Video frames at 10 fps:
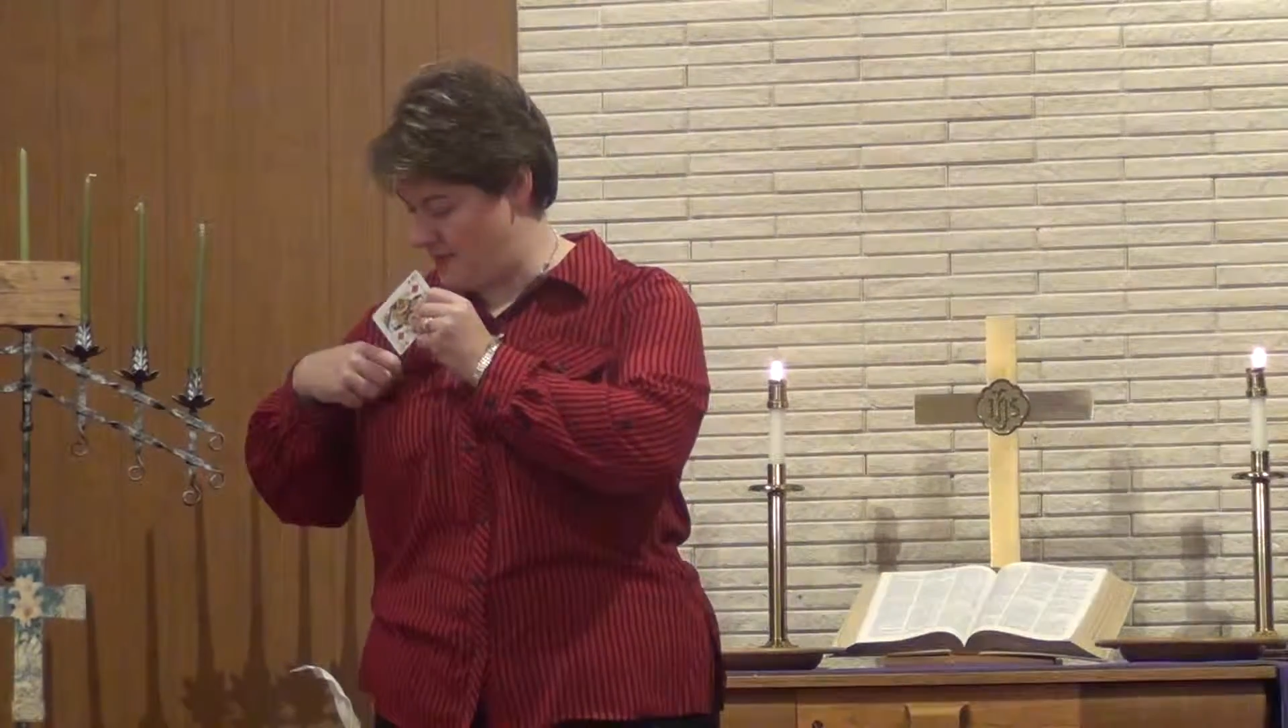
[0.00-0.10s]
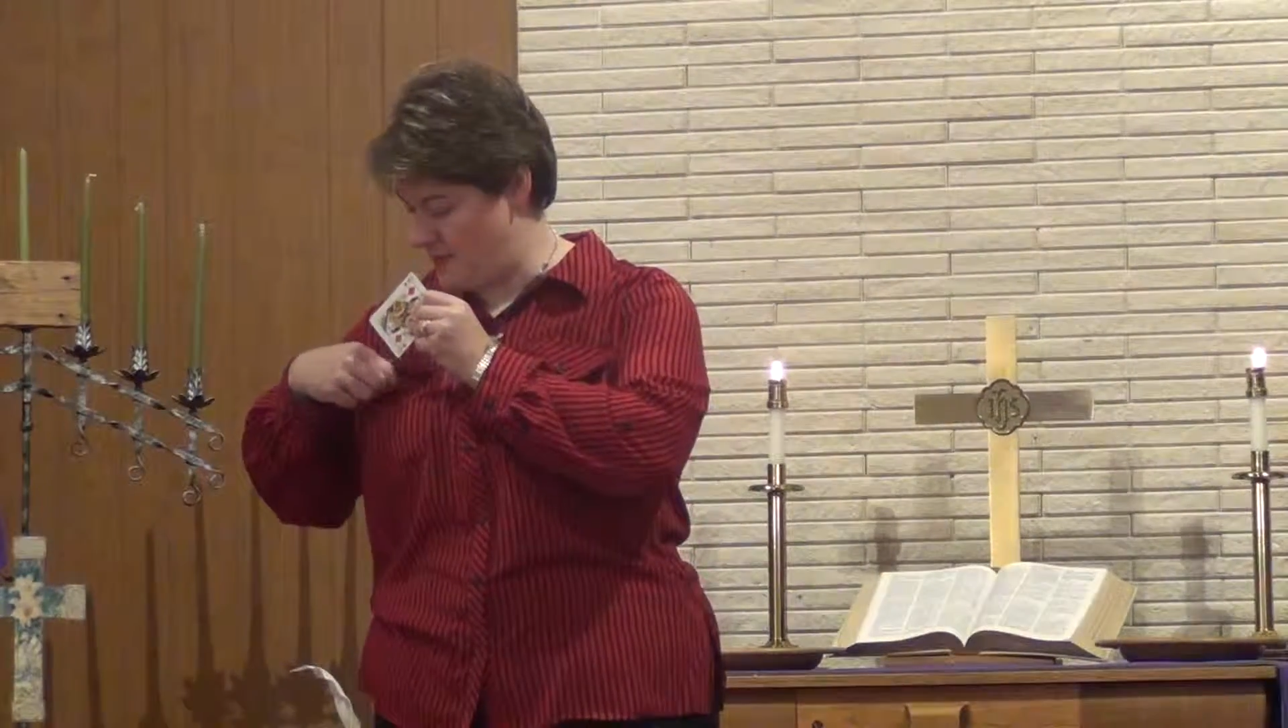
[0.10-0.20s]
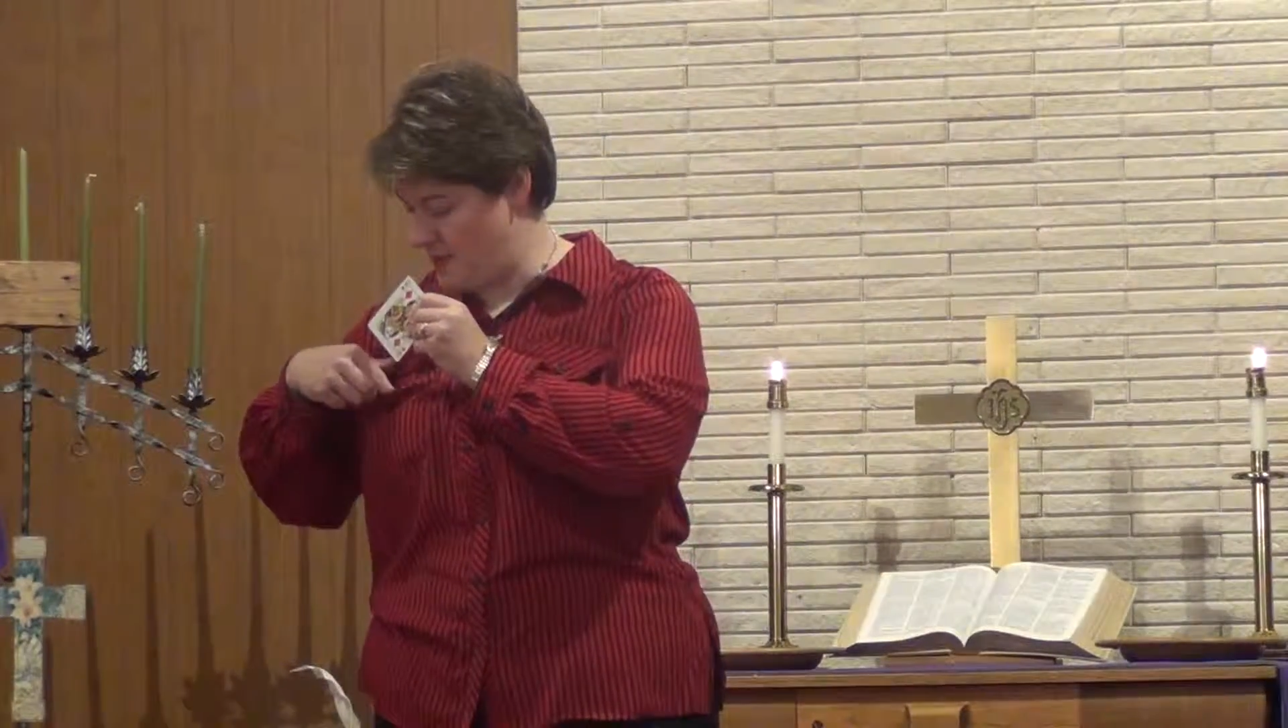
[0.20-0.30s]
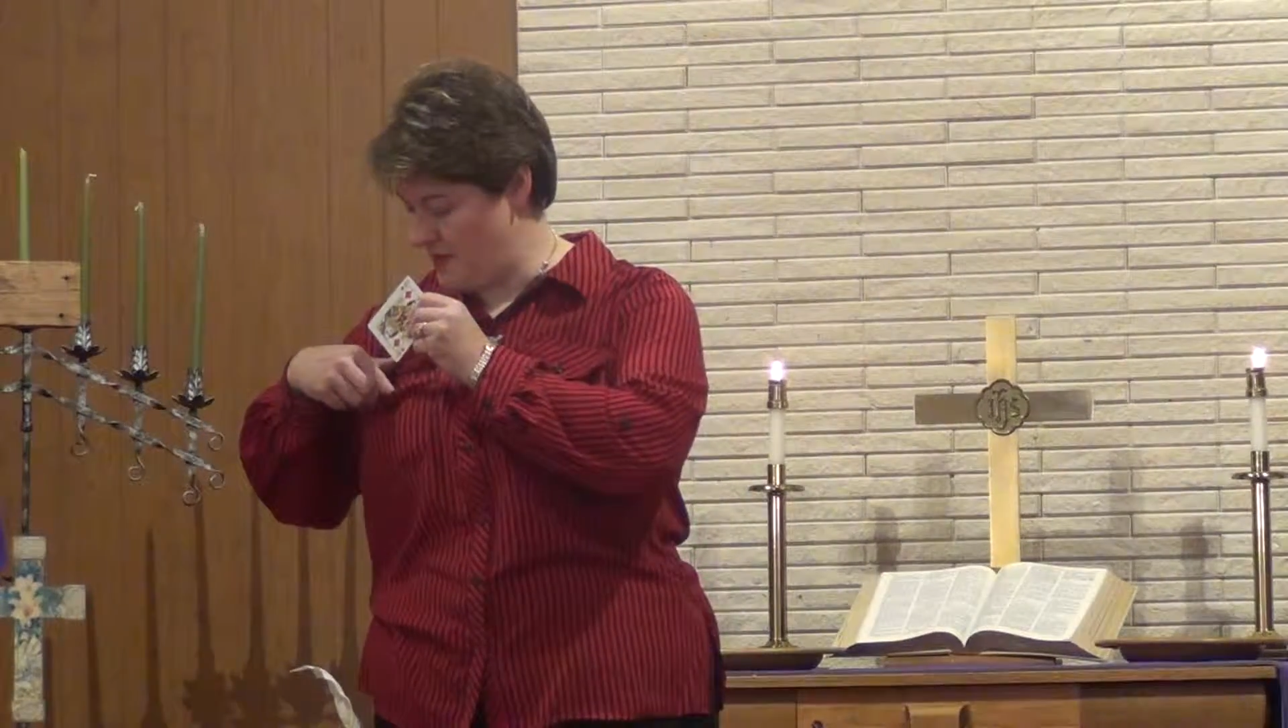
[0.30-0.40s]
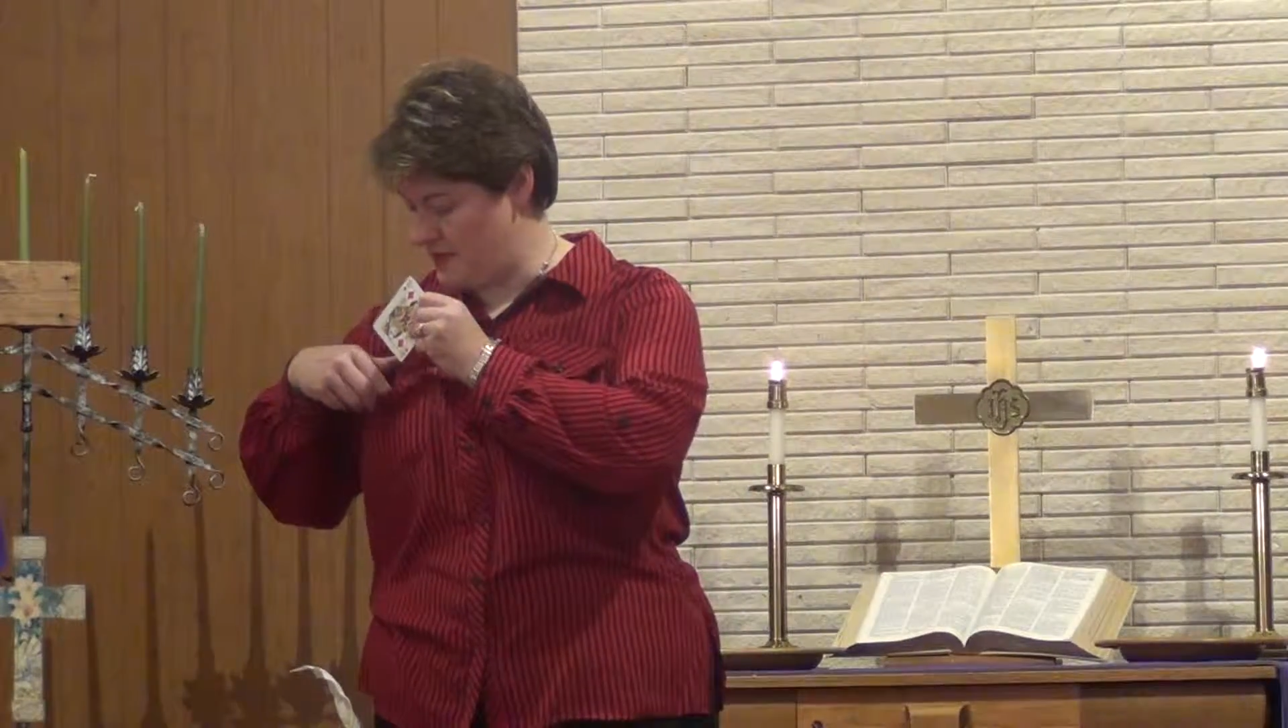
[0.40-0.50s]

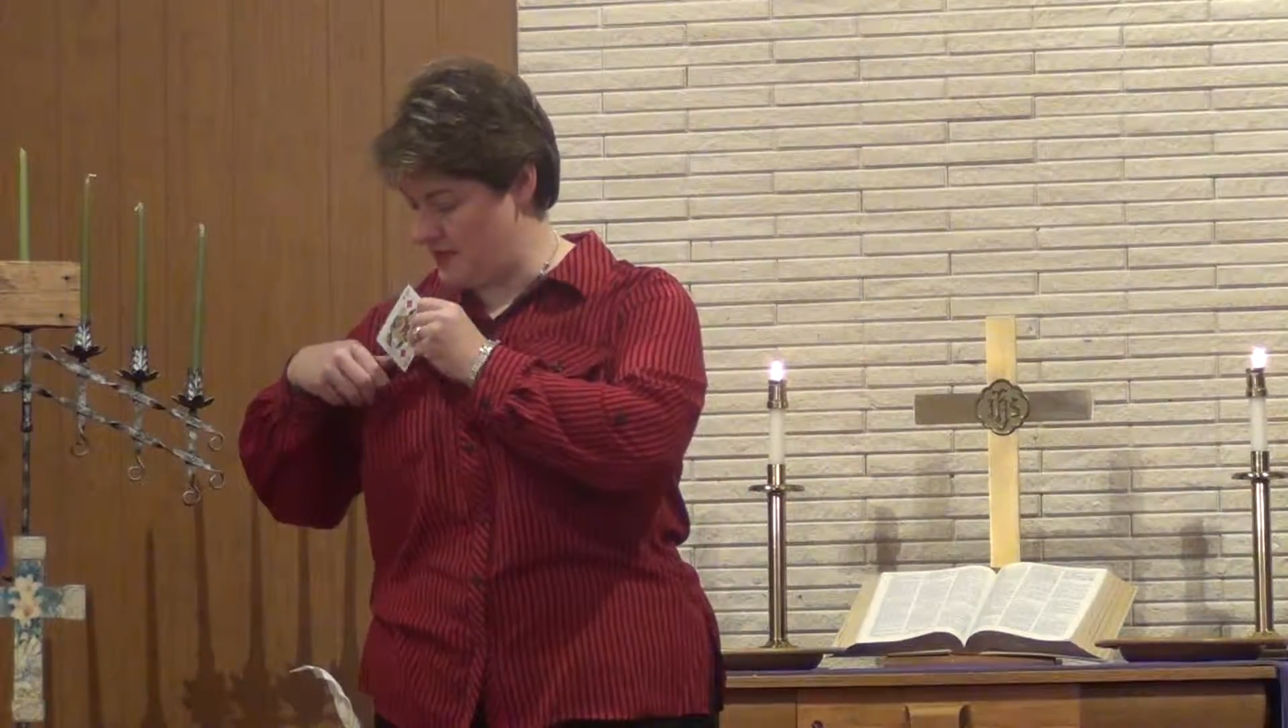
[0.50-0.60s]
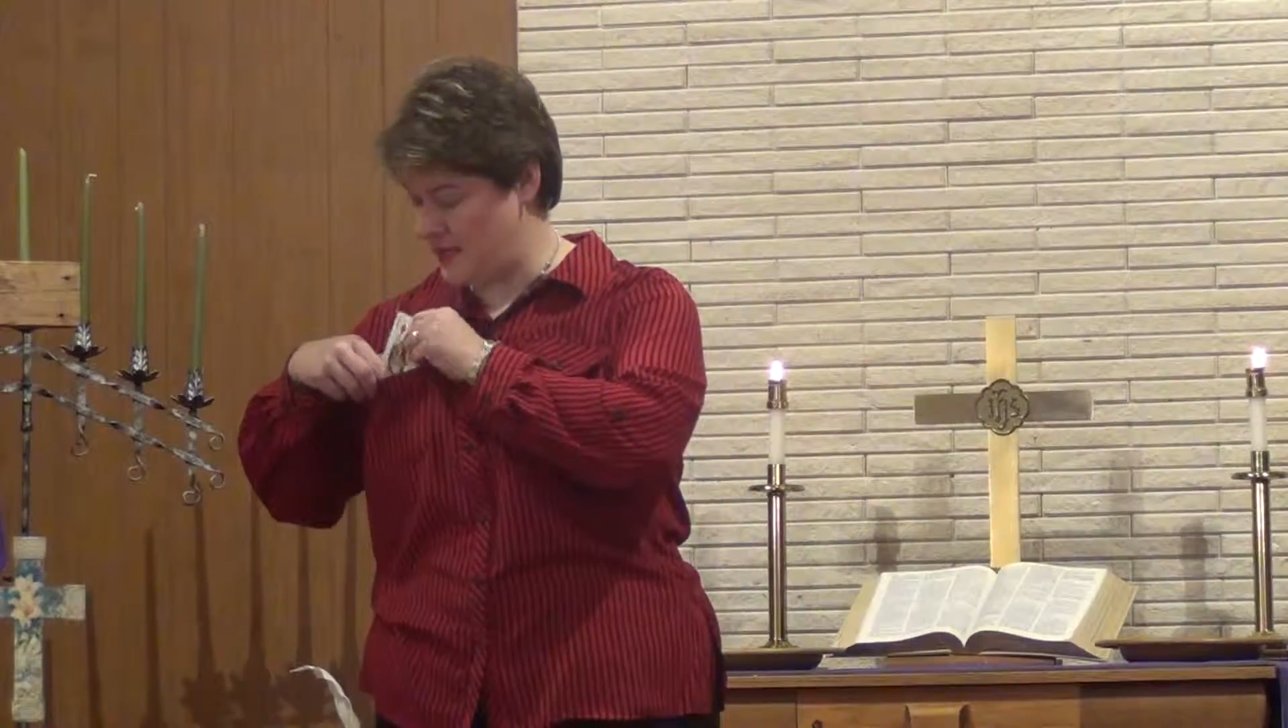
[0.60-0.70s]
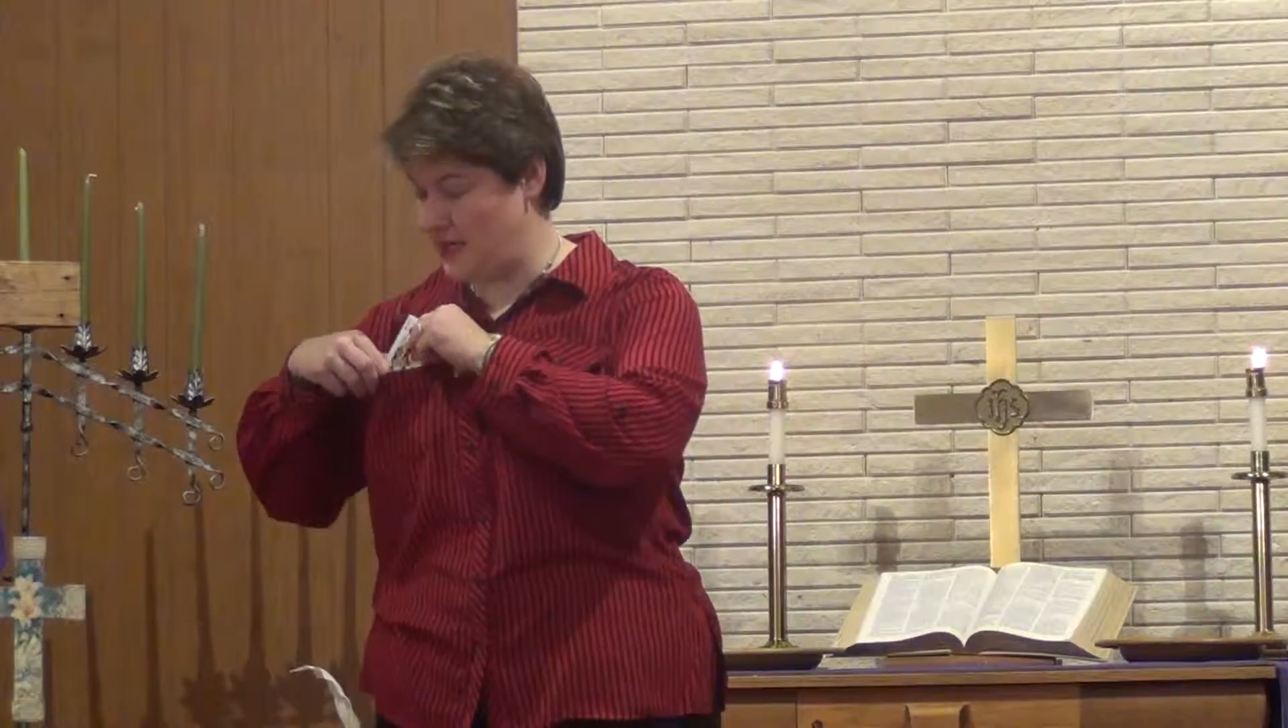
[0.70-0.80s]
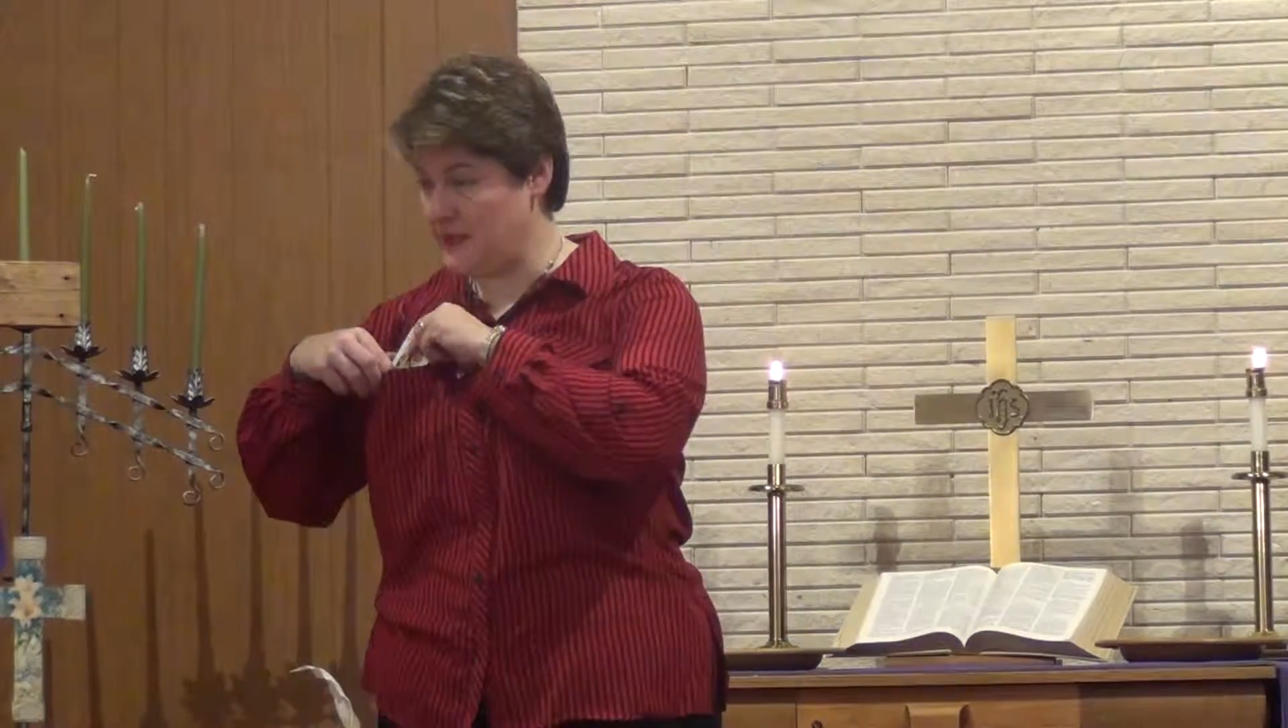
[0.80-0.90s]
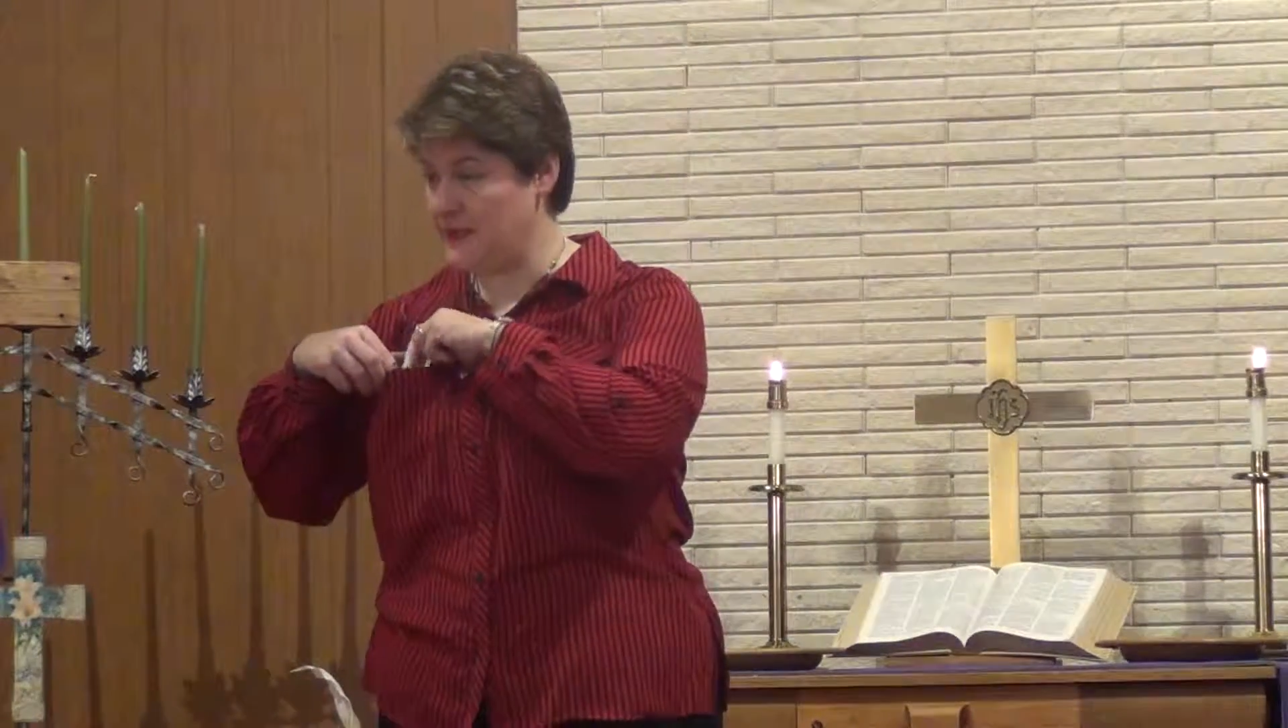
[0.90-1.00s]
couple more
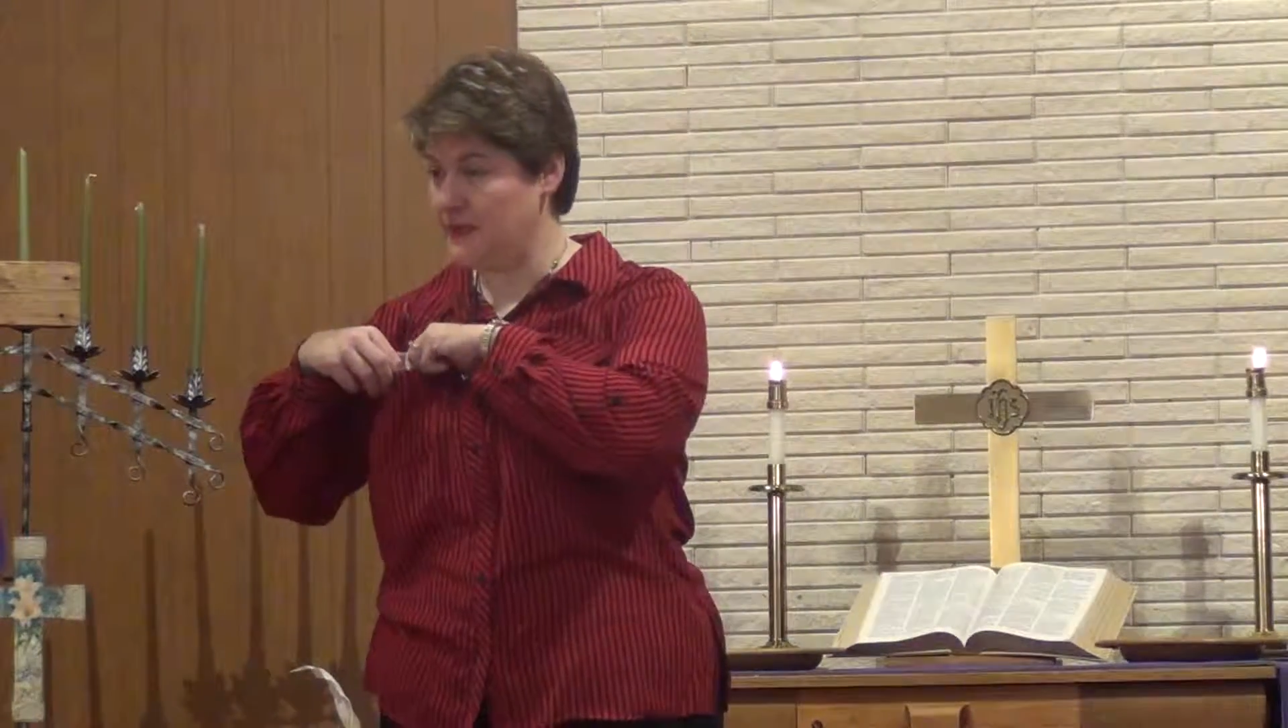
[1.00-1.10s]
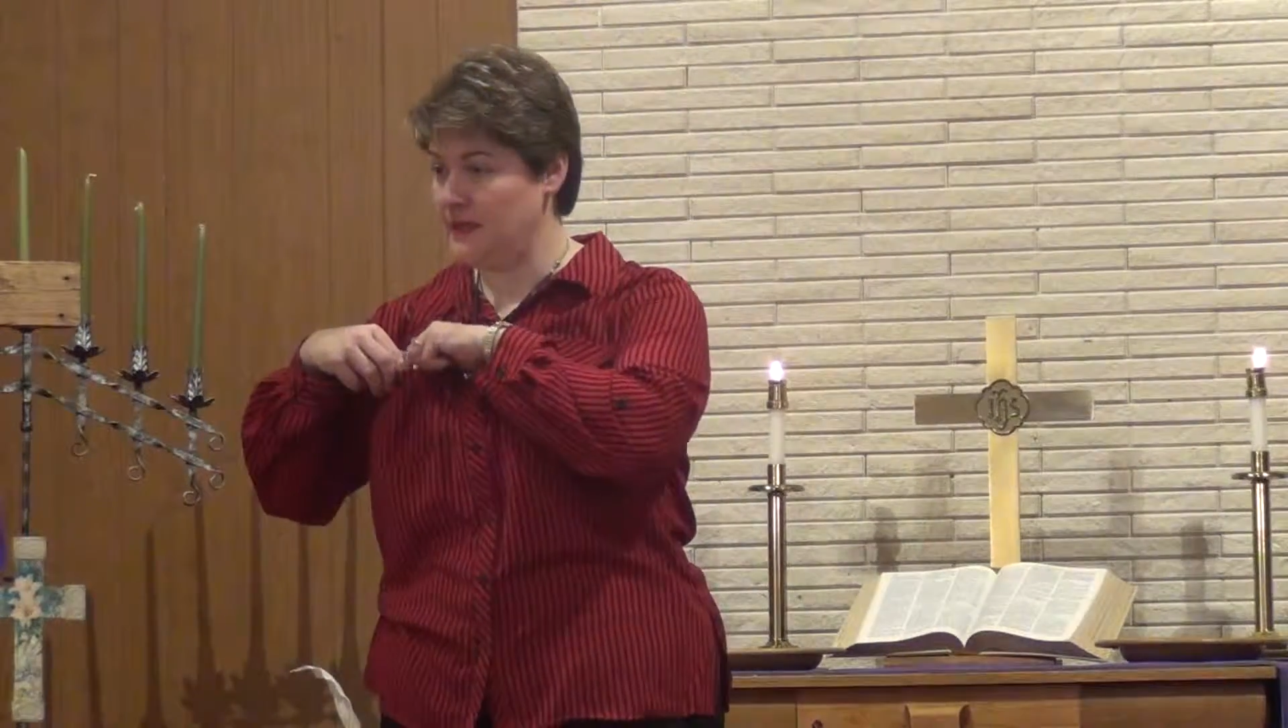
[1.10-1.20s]
today